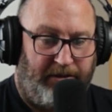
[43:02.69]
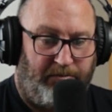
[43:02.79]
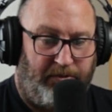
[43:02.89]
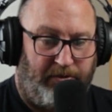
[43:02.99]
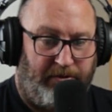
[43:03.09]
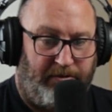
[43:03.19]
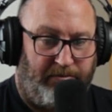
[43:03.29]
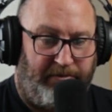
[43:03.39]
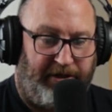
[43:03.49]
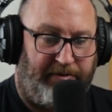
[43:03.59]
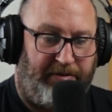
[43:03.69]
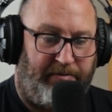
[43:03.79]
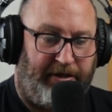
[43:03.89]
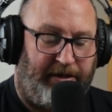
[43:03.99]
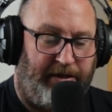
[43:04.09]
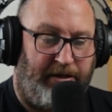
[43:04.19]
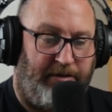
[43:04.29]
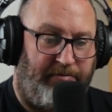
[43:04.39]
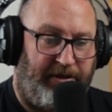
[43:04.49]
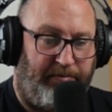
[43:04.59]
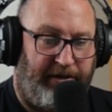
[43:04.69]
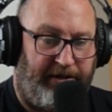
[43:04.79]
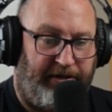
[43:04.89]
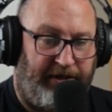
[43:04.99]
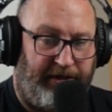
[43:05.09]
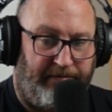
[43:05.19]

But me being me, and me being the